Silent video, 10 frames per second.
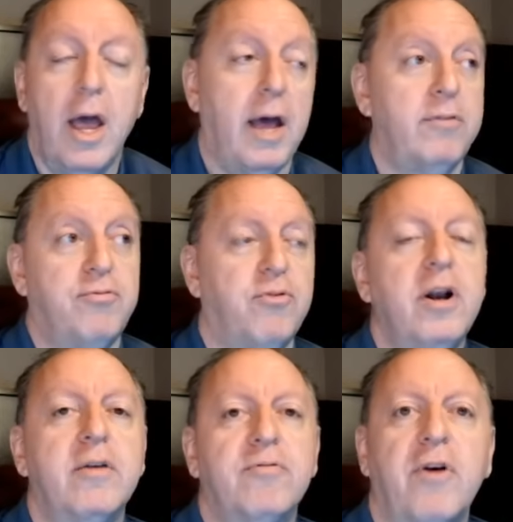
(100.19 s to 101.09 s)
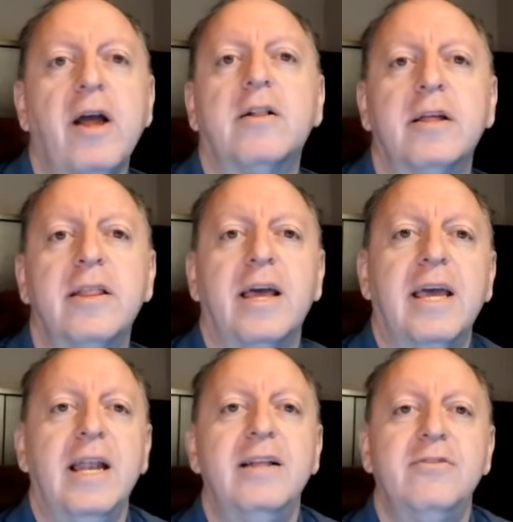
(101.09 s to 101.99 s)
And fr- frankly, they
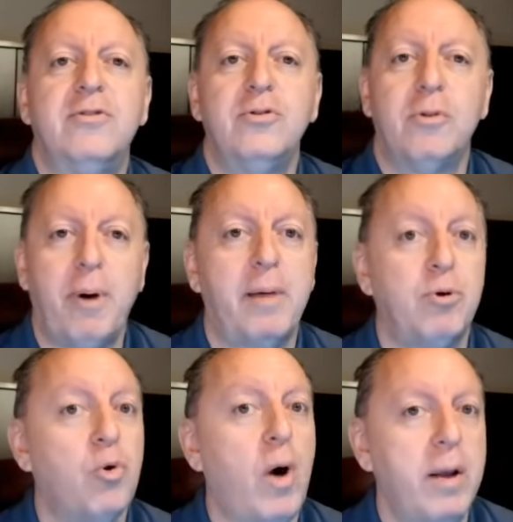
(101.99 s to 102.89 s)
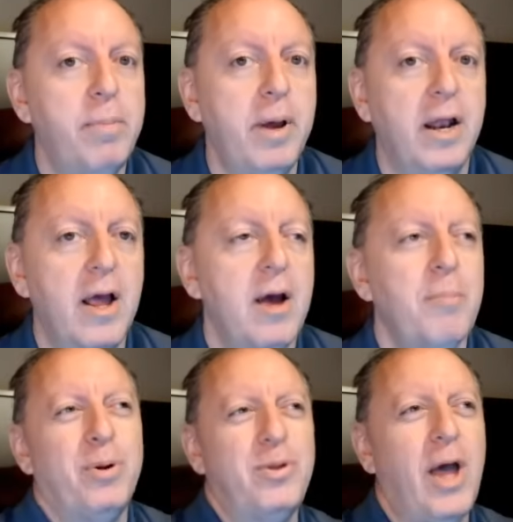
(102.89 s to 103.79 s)
get into the Bible quite a bit,
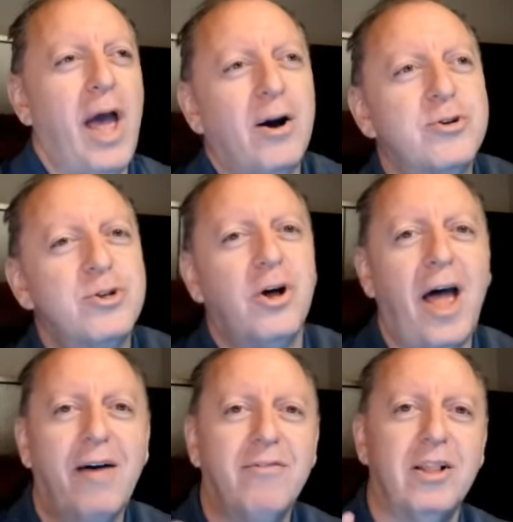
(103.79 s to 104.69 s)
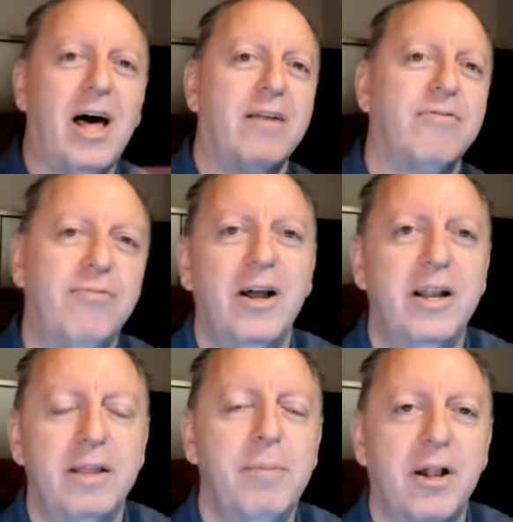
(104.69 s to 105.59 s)
but they actually have a lot of fun
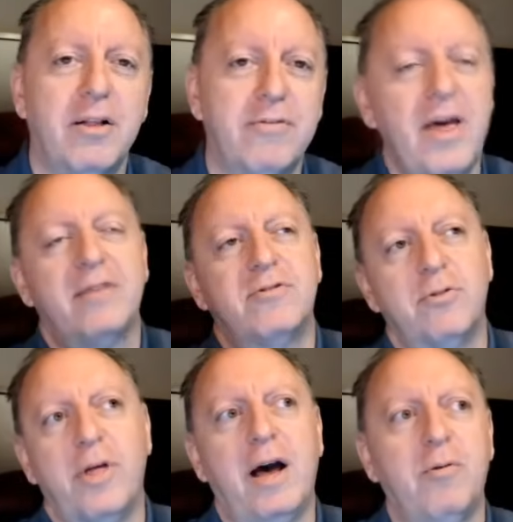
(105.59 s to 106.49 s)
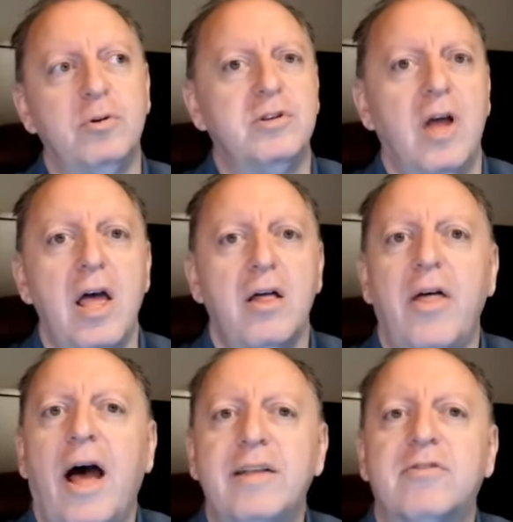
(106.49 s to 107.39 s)
in the middle of that. So that was
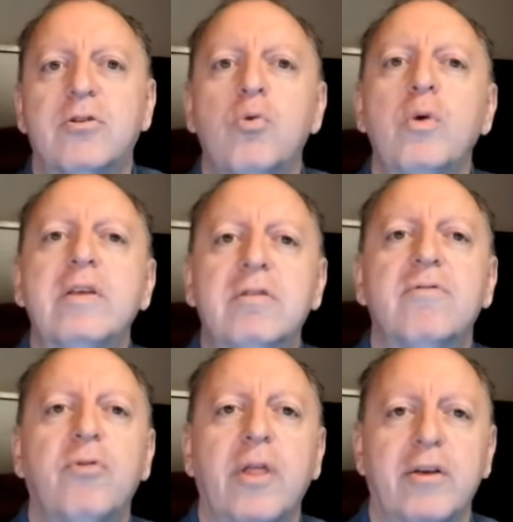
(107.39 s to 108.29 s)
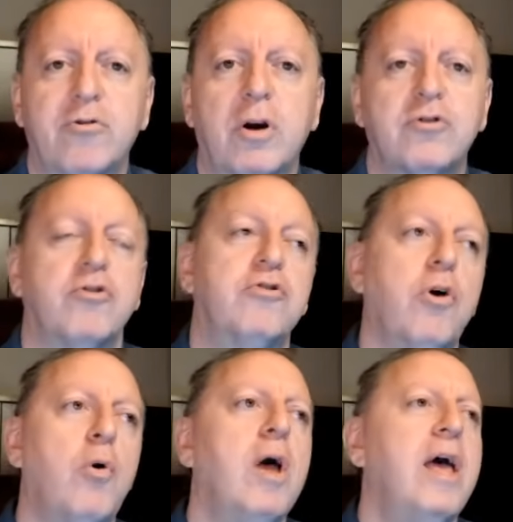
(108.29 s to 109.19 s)
that's the reason for that structure.
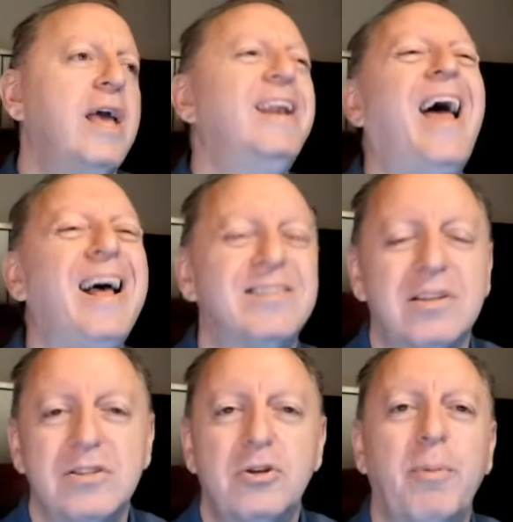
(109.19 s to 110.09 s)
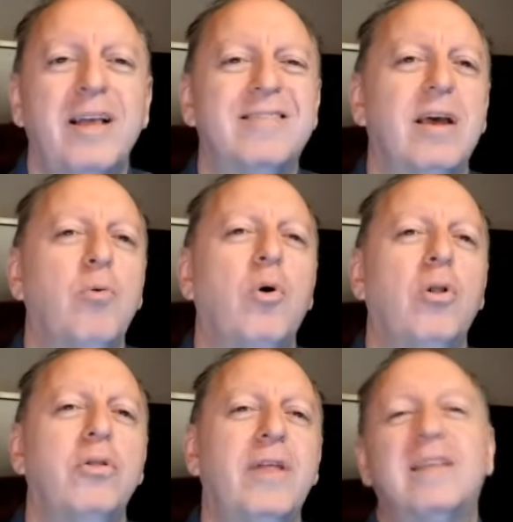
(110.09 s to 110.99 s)
So in essence, you might say,
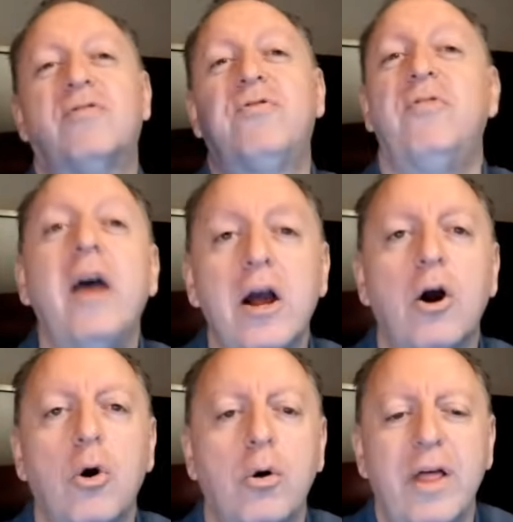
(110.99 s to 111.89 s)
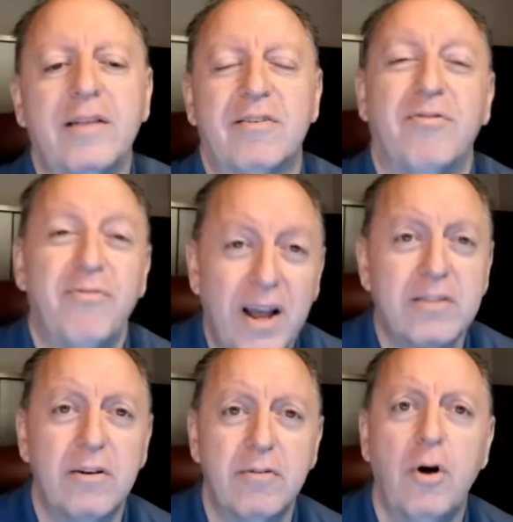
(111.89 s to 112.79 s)
well, that's fair or that's
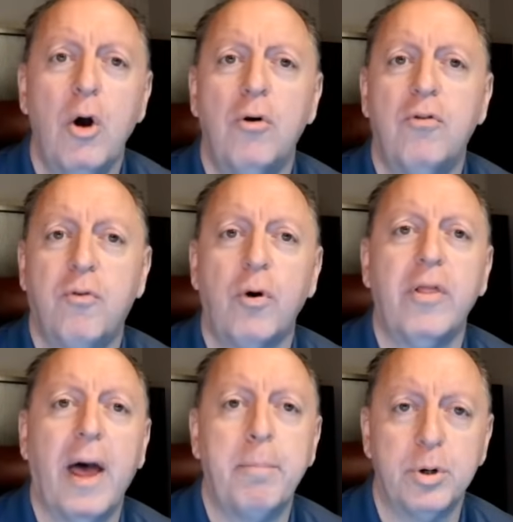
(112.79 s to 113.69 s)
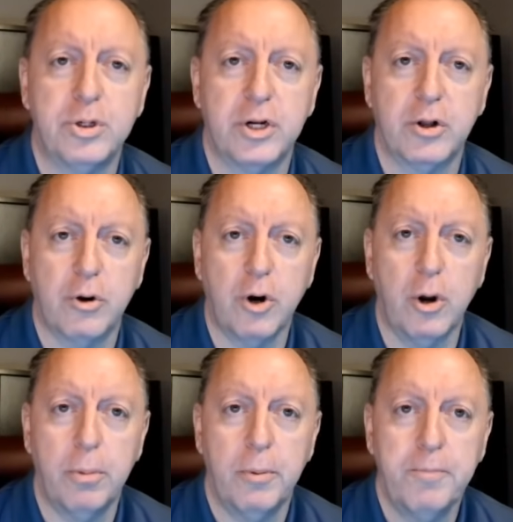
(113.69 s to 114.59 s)
effective for that particular
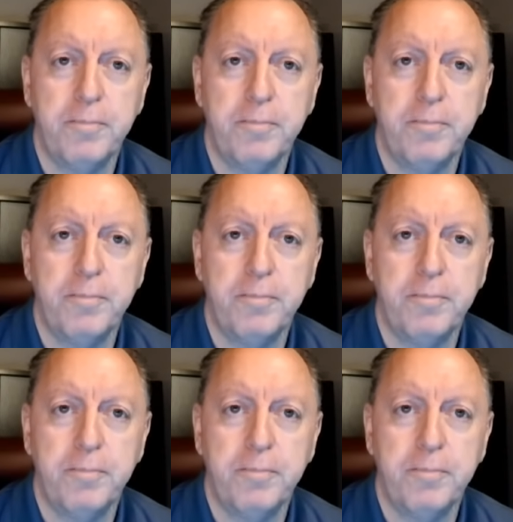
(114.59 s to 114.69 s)
group.